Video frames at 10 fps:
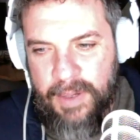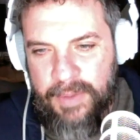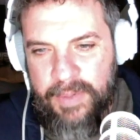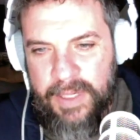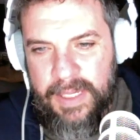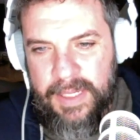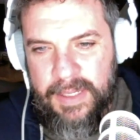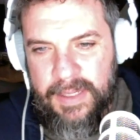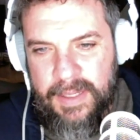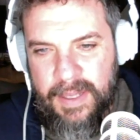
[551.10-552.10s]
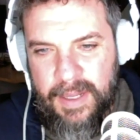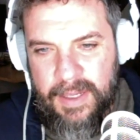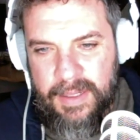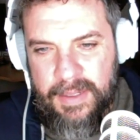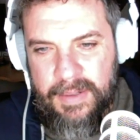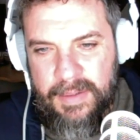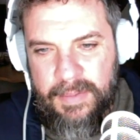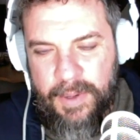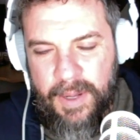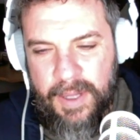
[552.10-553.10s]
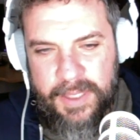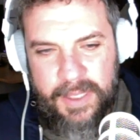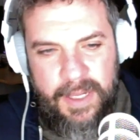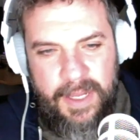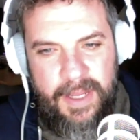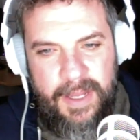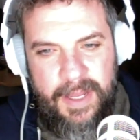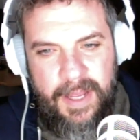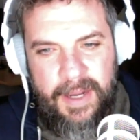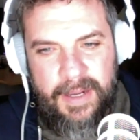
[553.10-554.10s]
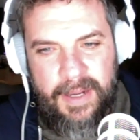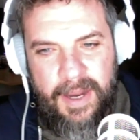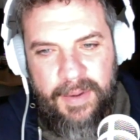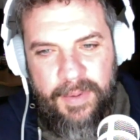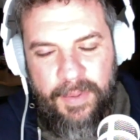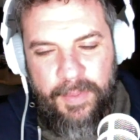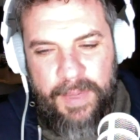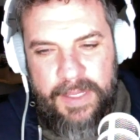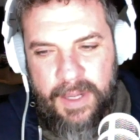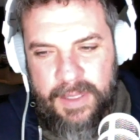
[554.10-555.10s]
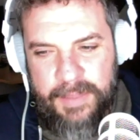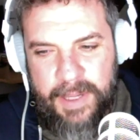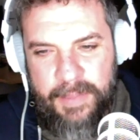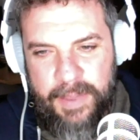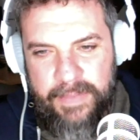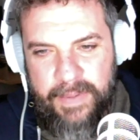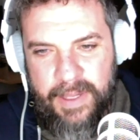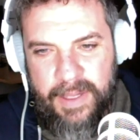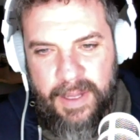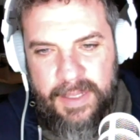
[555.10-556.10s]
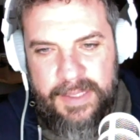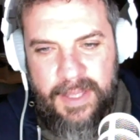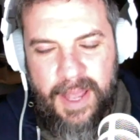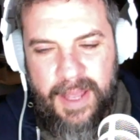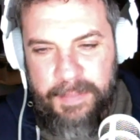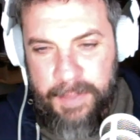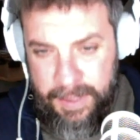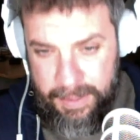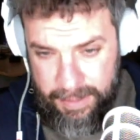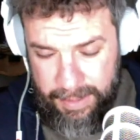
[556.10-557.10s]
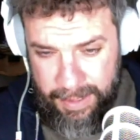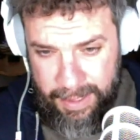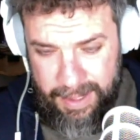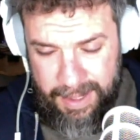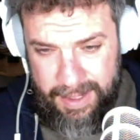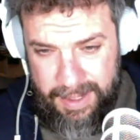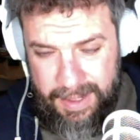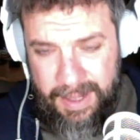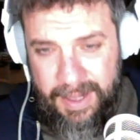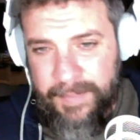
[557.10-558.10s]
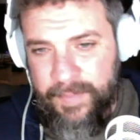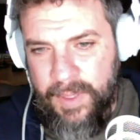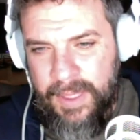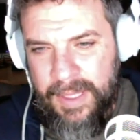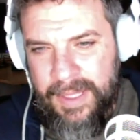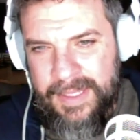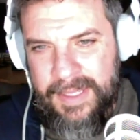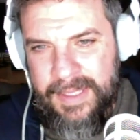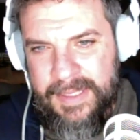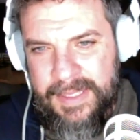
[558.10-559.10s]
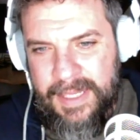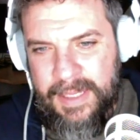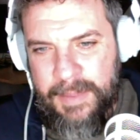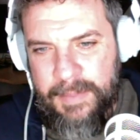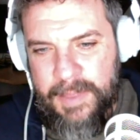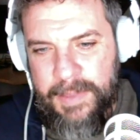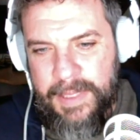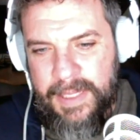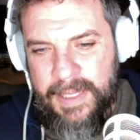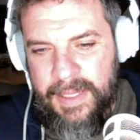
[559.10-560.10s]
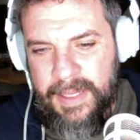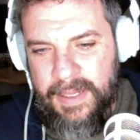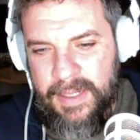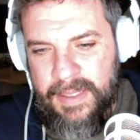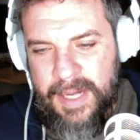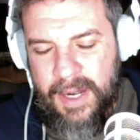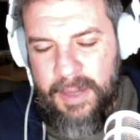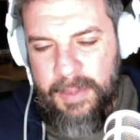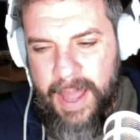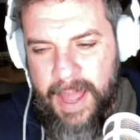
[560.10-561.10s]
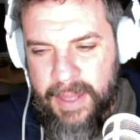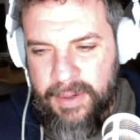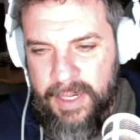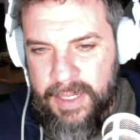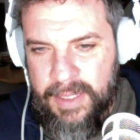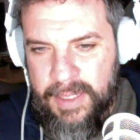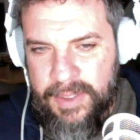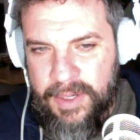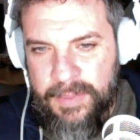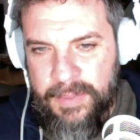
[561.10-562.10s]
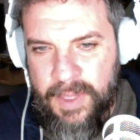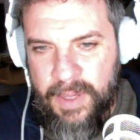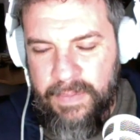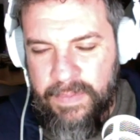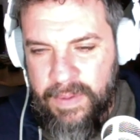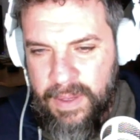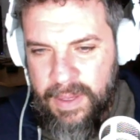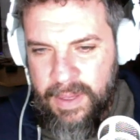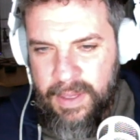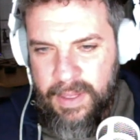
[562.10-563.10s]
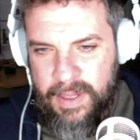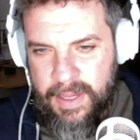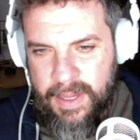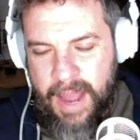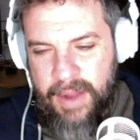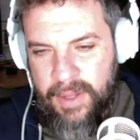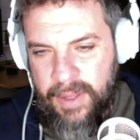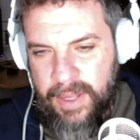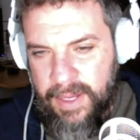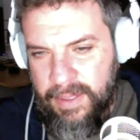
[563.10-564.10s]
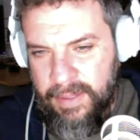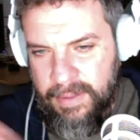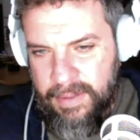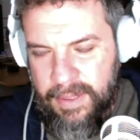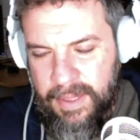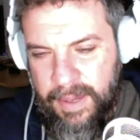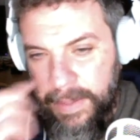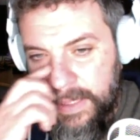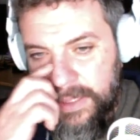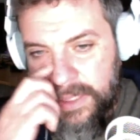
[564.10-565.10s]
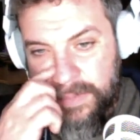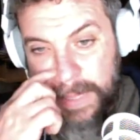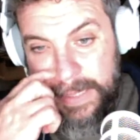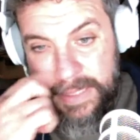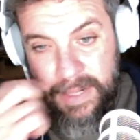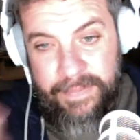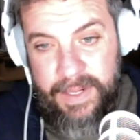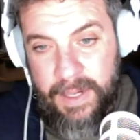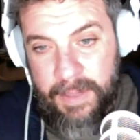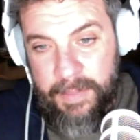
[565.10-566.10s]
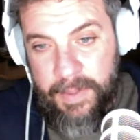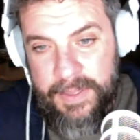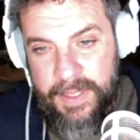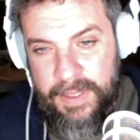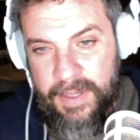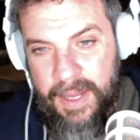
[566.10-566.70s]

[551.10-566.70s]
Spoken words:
3 production. And we had talked about it briefly on Slack, but it doesn't seem to be terribly accurate in terms of calculating. I mean, it's just based on VIN numbers, and